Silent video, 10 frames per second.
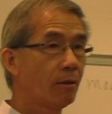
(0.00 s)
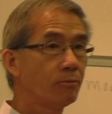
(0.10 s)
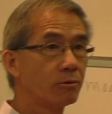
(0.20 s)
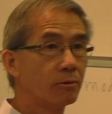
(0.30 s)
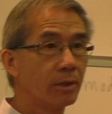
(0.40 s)

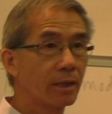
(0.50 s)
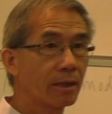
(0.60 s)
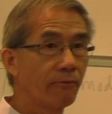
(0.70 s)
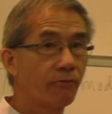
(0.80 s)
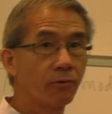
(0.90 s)
help you, and I
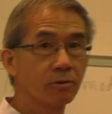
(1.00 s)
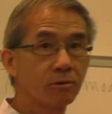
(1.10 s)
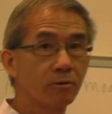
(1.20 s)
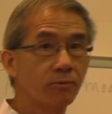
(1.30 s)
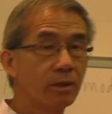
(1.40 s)
can't force
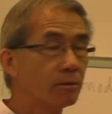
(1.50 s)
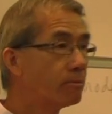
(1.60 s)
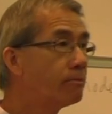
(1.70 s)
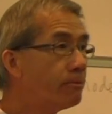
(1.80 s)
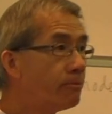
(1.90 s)
you to read them.
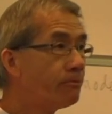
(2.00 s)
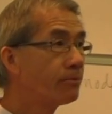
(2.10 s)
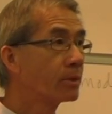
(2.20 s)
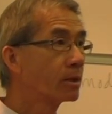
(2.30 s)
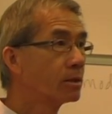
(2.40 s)

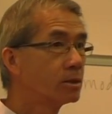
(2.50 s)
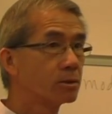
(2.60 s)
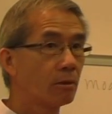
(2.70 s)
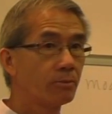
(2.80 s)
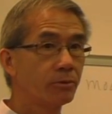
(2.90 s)

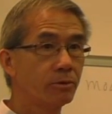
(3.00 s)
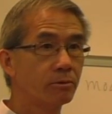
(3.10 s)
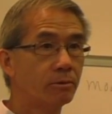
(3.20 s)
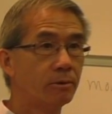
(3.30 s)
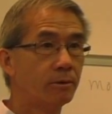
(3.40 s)
It's all up to you.
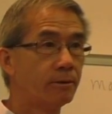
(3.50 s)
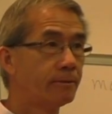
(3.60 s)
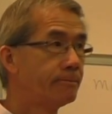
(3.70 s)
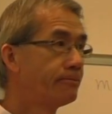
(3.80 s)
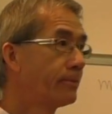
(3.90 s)

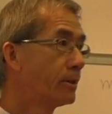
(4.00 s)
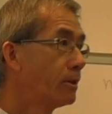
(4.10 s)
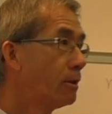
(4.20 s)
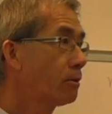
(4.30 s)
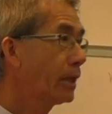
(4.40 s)

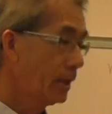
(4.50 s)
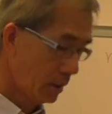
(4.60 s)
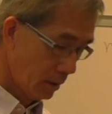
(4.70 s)
Okay.